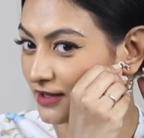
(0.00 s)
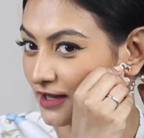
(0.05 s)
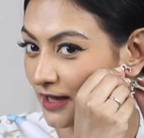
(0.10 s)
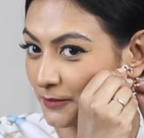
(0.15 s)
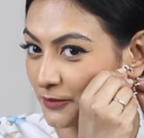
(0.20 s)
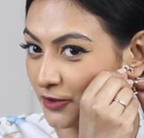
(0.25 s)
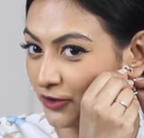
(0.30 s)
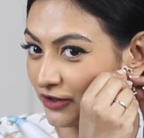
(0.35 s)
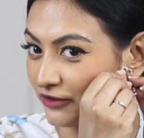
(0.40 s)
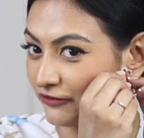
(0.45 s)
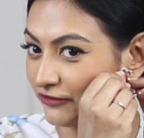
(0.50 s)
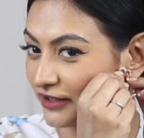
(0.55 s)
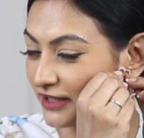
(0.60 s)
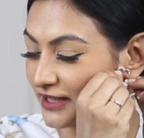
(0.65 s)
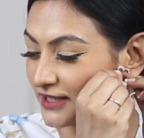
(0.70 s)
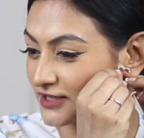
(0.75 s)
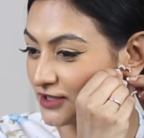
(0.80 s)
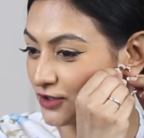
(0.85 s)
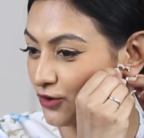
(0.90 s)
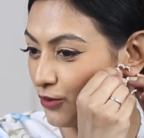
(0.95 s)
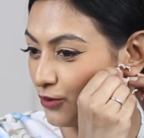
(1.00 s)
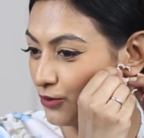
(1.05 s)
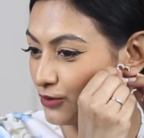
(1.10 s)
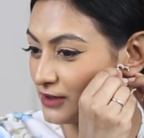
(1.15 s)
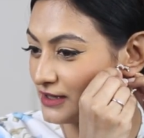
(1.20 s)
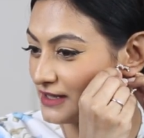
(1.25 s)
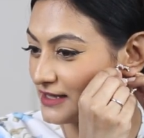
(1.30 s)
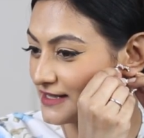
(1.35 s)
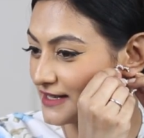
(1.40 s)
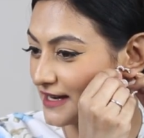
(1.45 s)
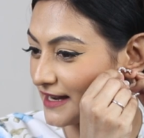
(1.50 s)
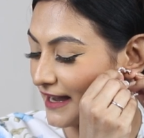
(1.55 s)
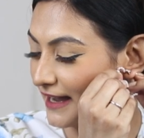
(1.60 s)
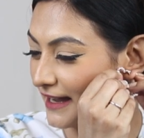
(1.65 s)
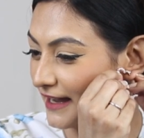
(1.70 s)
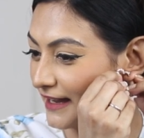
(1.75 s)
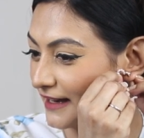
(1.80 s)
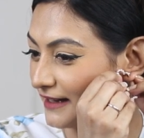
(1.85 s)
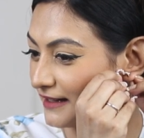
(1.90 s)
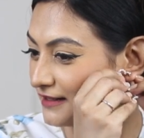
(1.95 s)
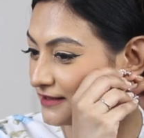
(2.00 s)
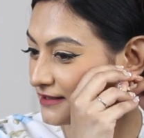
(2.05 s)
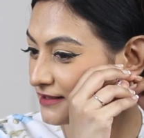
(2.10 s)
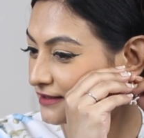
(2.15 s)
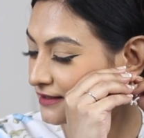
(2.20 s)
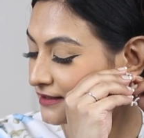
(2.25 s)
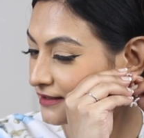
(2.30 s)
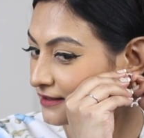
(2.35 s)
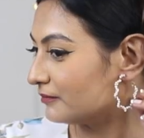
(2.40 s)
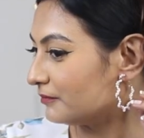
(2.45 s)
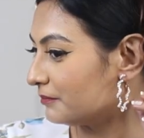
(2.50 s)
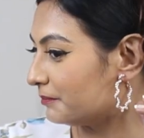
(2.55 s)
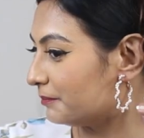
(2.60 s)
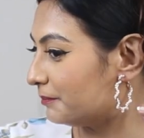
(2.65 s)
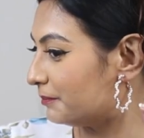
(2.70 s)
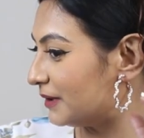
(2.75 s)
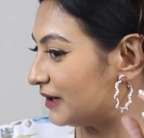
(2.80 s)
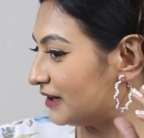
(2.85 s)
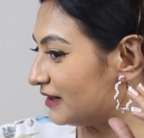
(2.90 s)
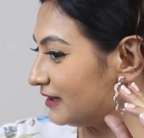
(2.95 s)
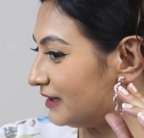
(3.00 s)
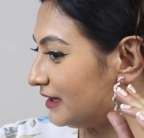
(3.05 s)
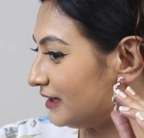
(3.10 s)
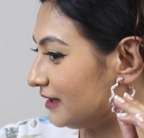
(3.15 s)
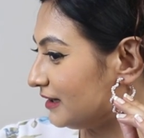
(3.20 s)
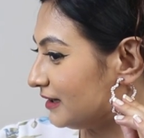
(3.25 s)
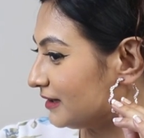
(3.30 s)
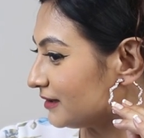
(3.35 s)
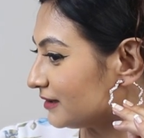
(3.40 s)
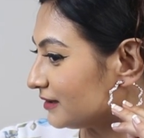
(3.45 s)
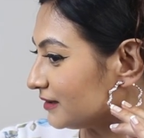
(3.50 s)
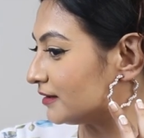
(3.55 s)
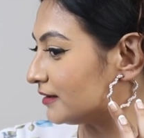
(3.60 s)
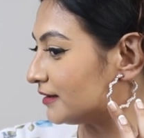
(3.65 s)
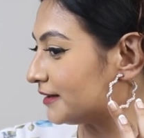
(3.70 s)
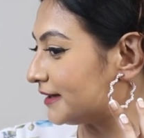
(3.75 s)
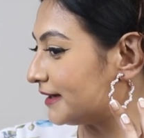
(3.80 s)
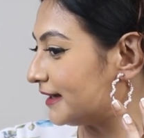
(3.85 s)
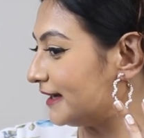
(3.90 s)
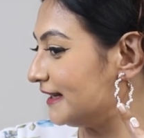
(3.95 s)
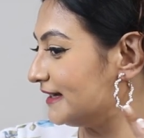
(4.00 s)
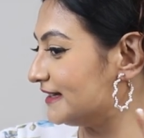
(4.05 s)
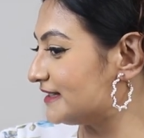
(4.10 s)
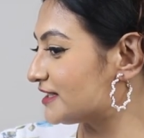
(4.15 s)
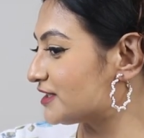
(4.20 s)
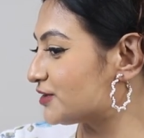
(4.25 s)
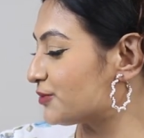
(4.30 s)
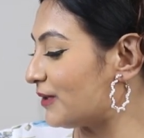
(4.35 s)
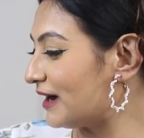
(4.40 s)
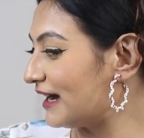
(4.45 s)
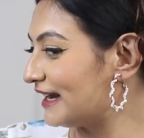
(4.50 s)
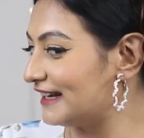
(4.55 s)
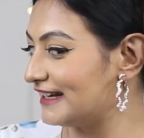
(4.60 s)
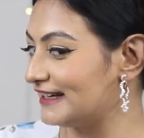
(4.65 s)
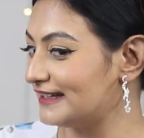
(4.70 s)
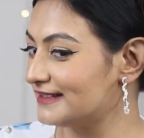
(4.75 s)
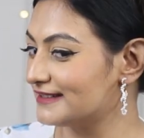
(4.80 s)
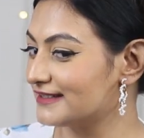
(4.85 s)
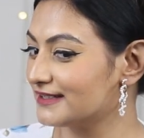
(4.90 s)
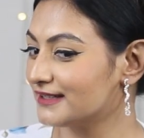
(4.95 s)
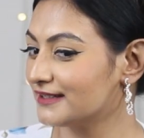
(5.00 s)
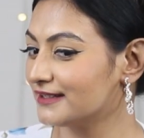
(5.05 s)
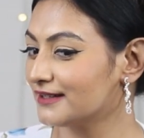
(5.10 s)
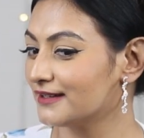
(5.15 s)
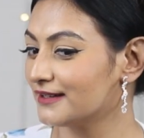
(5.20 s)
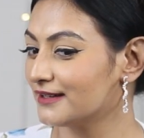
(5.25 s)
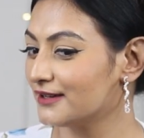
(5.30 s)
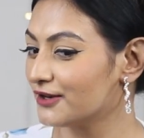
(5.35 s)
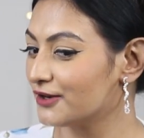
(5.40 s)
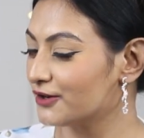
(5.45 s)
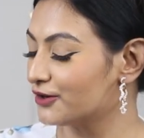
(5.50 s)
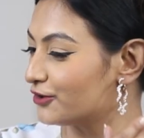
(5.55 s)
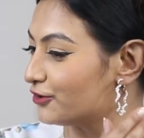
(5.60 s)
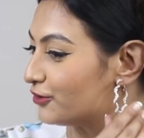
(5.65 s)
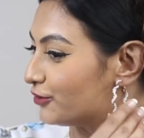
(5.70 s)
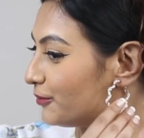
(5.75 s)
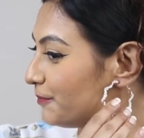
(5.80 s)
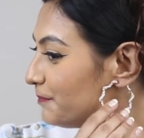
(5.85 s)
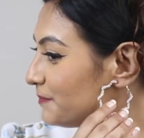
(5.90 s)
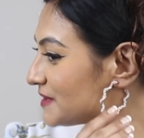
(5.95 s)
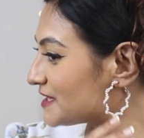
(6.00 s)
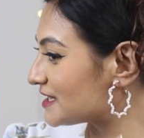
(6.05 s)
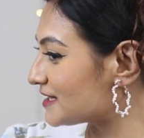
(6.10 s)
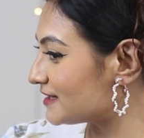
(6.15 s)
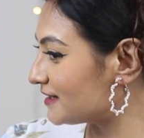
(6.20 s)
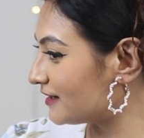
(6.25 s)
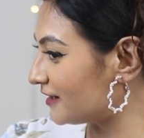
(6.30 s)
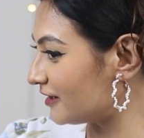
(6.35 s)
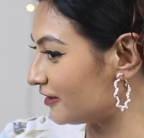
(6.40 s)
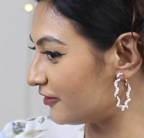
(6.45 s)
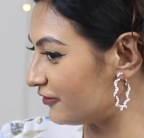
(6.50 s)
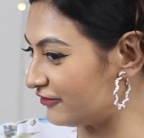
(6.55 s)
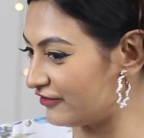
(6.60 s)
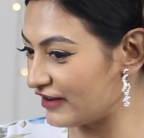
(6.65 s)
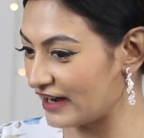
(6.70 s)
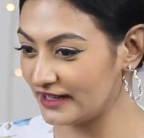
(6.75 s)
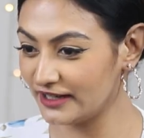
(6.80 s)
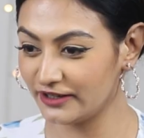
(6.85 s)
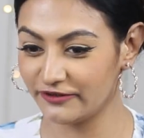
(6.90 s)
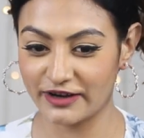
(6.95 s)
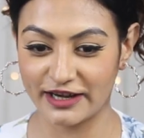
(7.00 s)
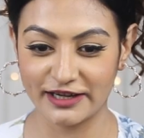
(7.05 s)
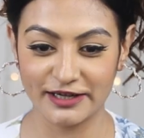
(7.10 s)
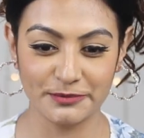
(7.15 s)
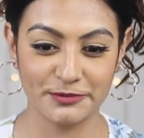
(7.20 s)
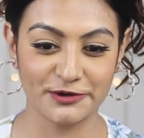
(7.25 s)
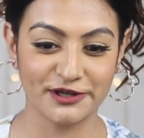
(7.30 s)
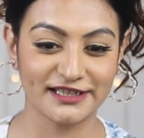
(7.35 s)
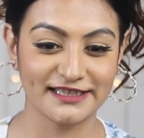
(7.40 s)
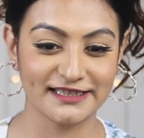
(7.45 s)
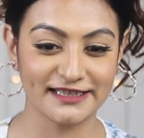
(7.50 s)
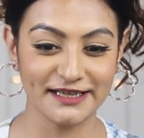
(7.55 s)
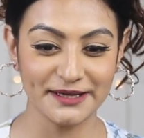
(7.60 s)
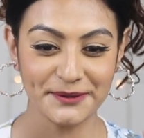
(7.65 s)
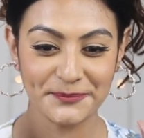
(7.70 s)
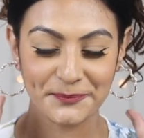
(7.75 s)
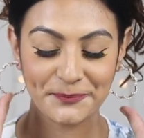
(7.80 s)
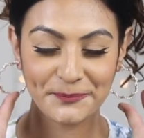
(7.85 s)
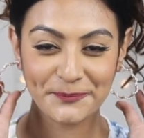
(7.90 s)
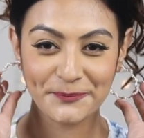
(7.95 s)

I'm going for this gold and pearl intertwined hoops. Very, very pretty.